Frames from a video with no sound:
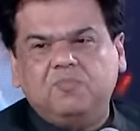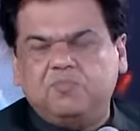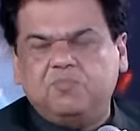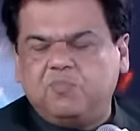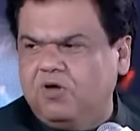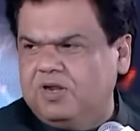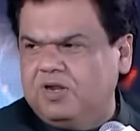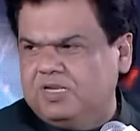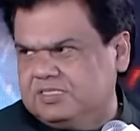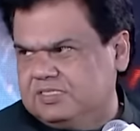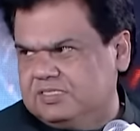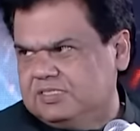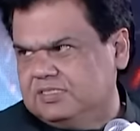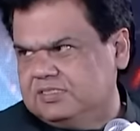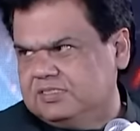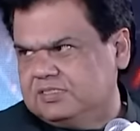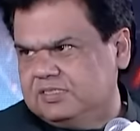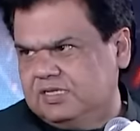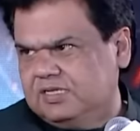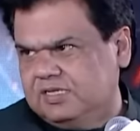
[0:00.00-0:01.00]

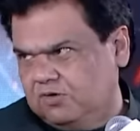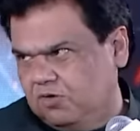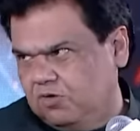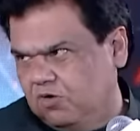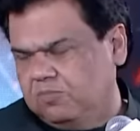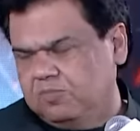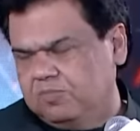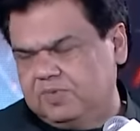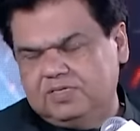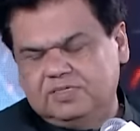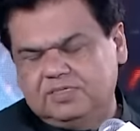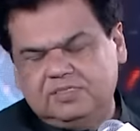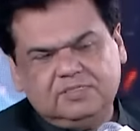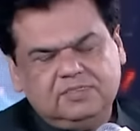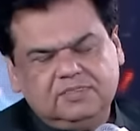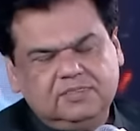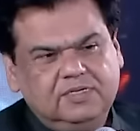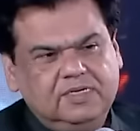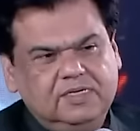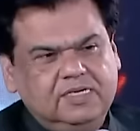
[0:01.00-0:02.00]
policies in government
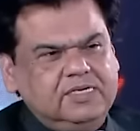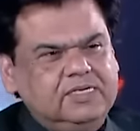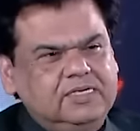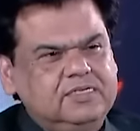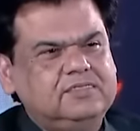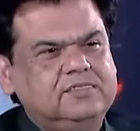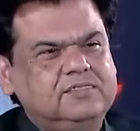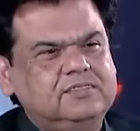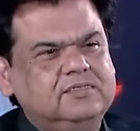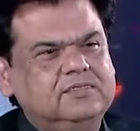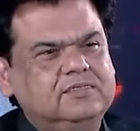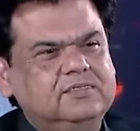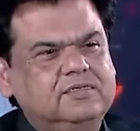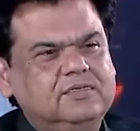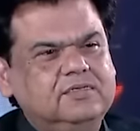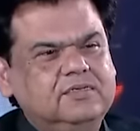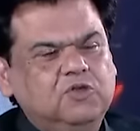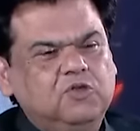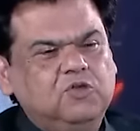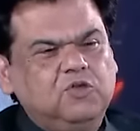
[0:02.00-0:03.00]
is
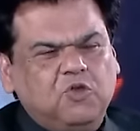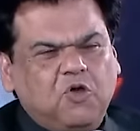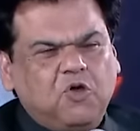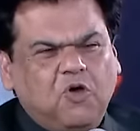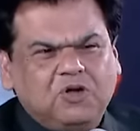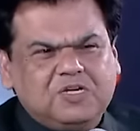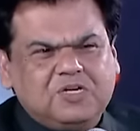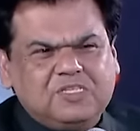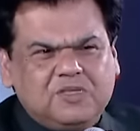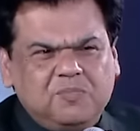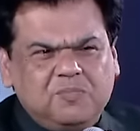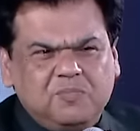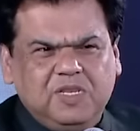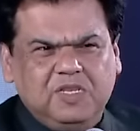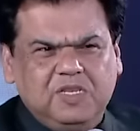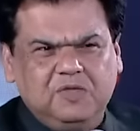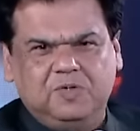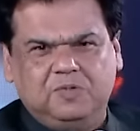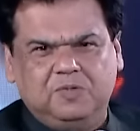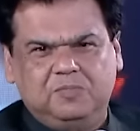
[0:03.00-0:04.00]
not the
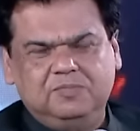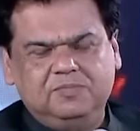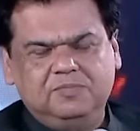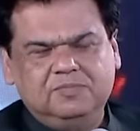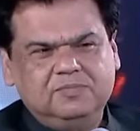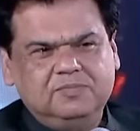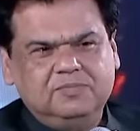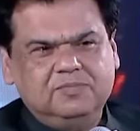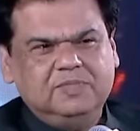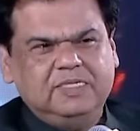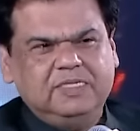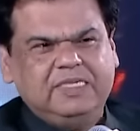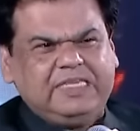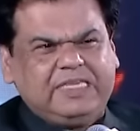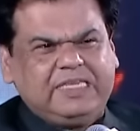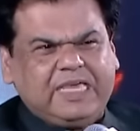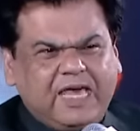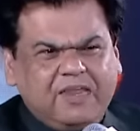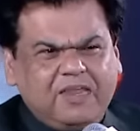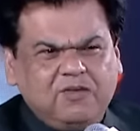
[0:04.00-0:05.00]
minimum.
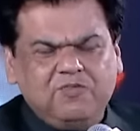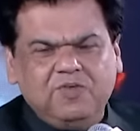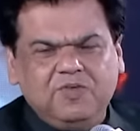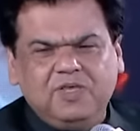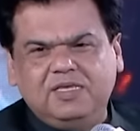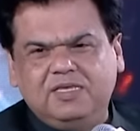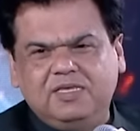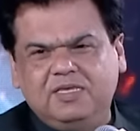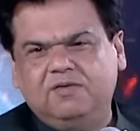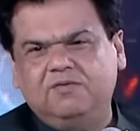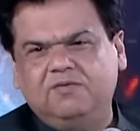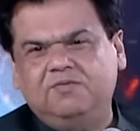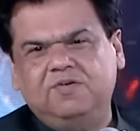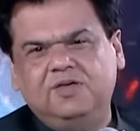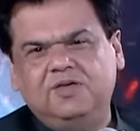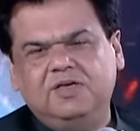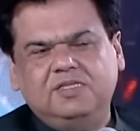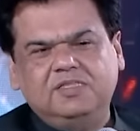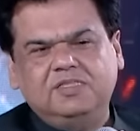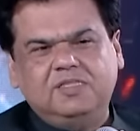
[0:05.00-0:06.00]
Can we give
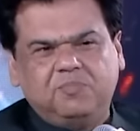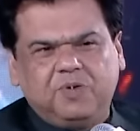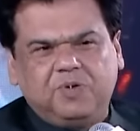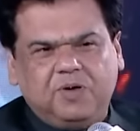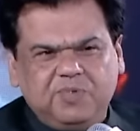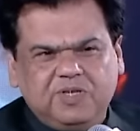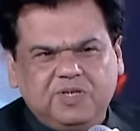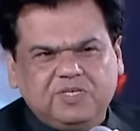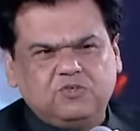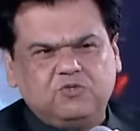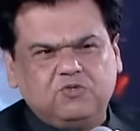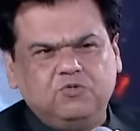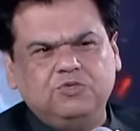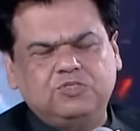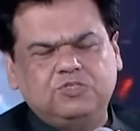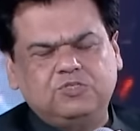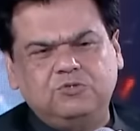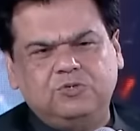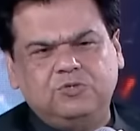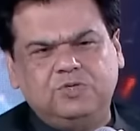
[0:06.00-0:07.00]
the public school
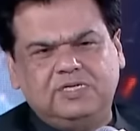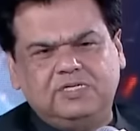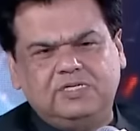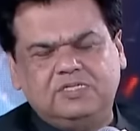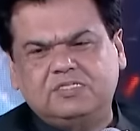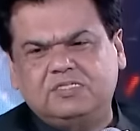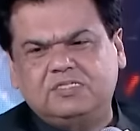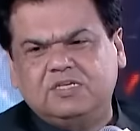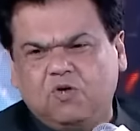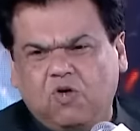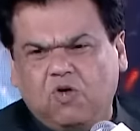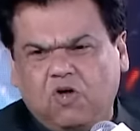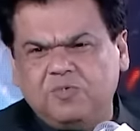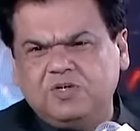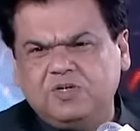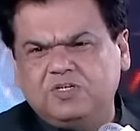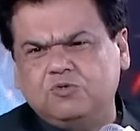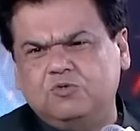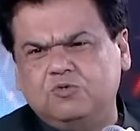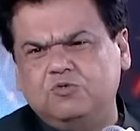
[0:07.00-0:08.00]
students, the
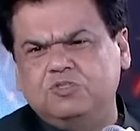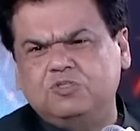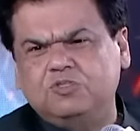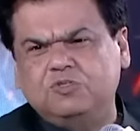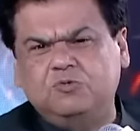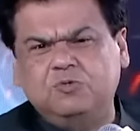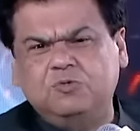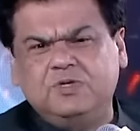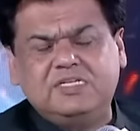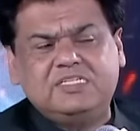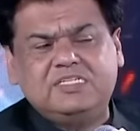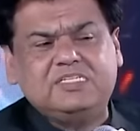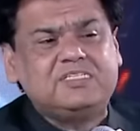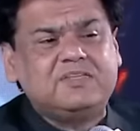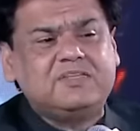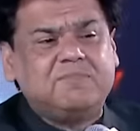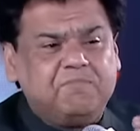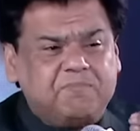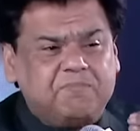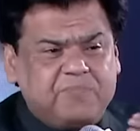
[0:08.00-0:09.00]
government school students,
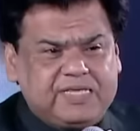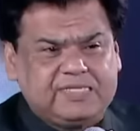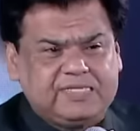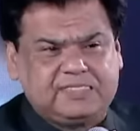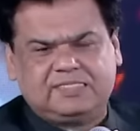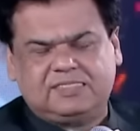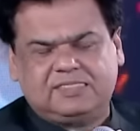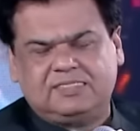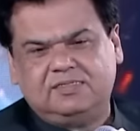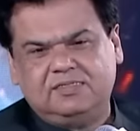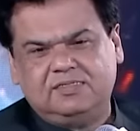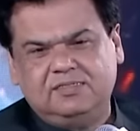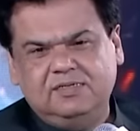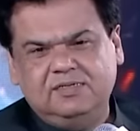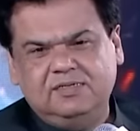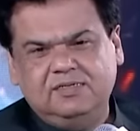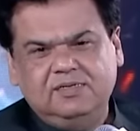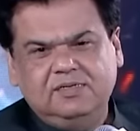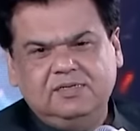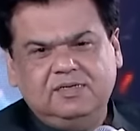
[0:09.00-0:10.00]
the best,
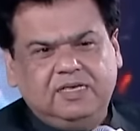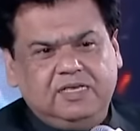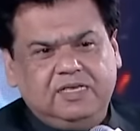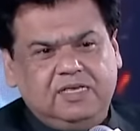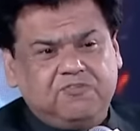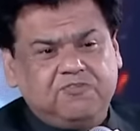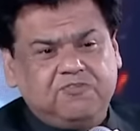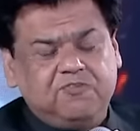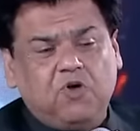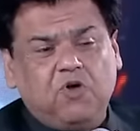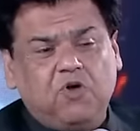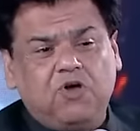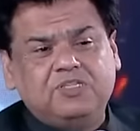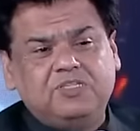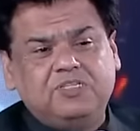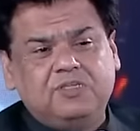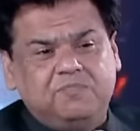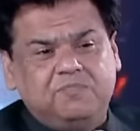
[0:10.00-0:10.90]
if not the